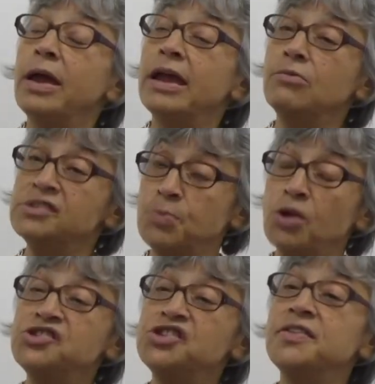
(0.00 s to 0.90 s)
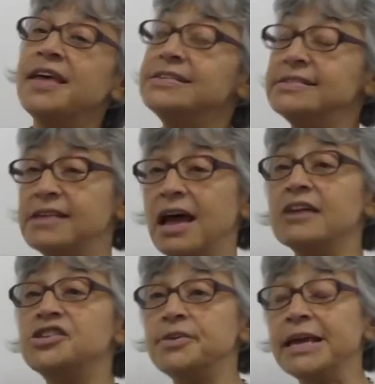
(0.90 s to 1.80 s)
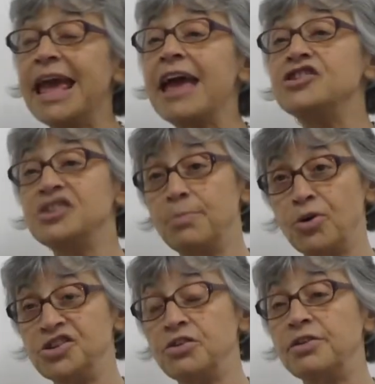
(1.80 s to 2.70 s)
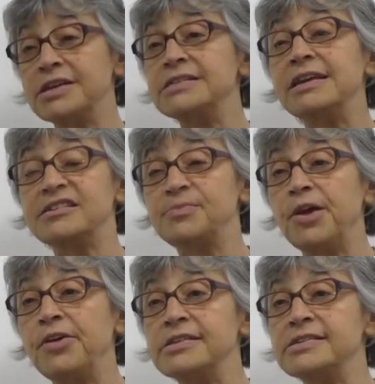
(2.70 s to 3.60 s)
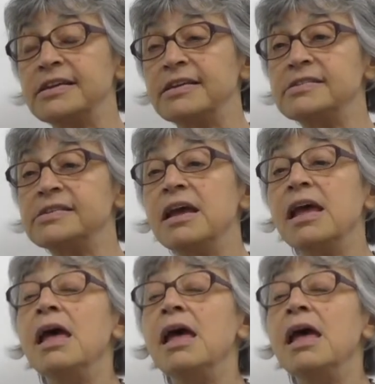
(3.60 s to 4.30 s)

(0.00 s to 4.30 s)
response to their desire to engage in body-oriented experiences,